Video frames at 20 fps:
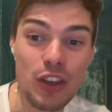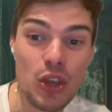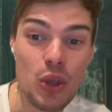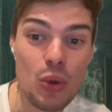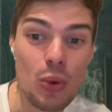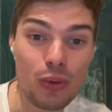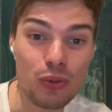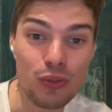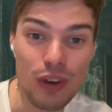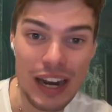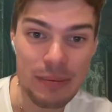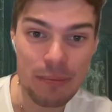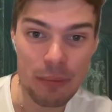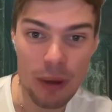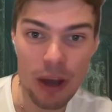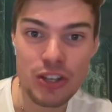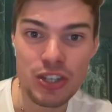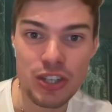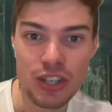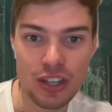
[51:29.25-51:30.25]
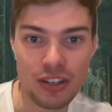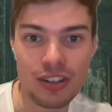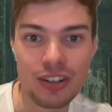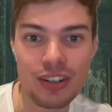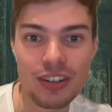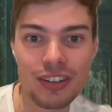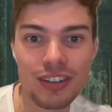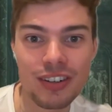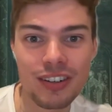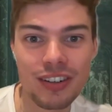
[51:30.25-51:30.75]
you a red button
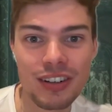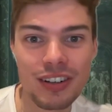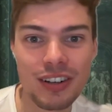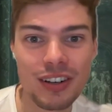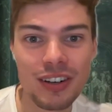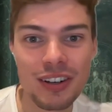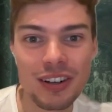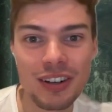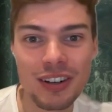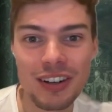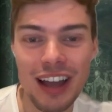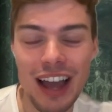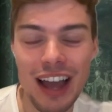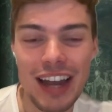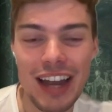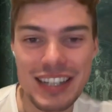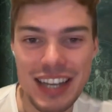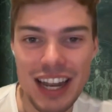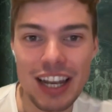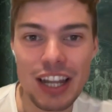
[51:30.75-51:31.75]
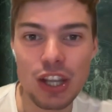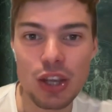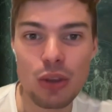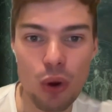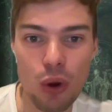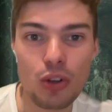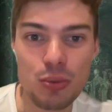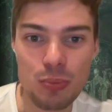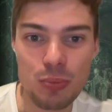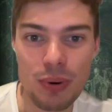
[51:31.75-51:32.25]
and telling you
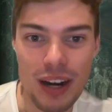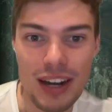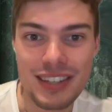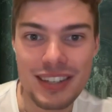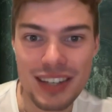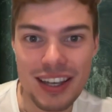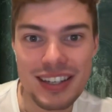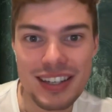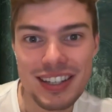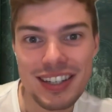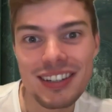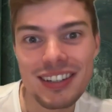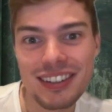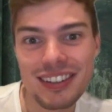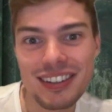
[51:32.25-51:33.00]
not to press it.